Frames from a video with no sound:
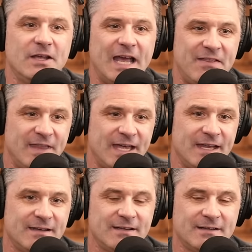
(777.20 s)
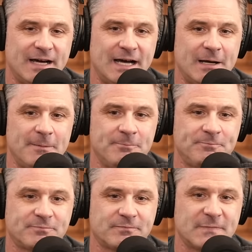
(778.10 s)
and then, um,
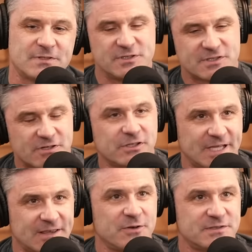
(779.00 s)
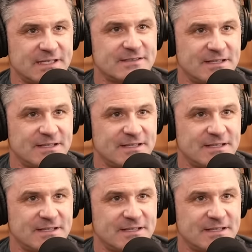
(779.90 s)
so you start to look at those things